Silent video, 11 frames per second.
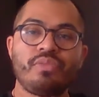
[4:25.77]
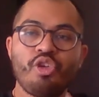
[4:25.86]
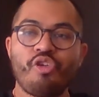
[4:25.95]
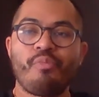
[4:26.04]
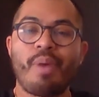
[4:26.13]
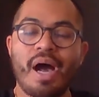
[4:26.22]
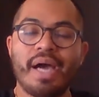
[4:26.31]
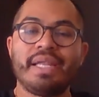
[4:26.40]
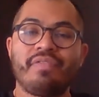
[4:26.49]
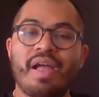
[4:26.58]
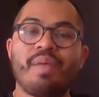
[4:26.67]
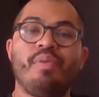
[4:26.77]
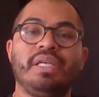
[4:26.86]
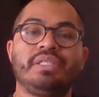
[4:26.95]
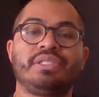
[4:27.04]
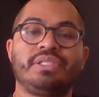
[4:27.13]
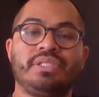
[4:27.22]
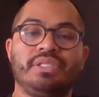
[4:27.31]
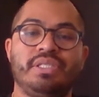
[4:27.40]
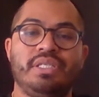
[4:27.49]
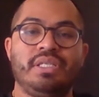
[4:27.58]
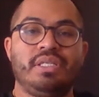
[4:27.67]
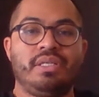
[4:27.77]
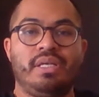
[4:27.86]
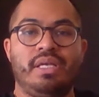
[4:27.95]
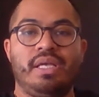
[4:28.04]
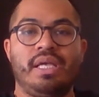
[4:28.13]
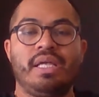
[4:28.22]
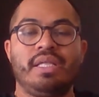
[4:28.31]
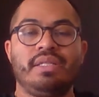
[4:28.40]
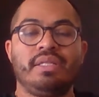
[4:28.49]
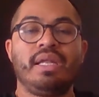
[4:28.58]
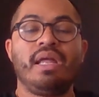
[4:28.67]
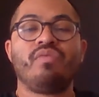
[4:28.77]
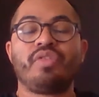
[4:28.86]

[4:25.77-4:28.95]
your body vibrates and the level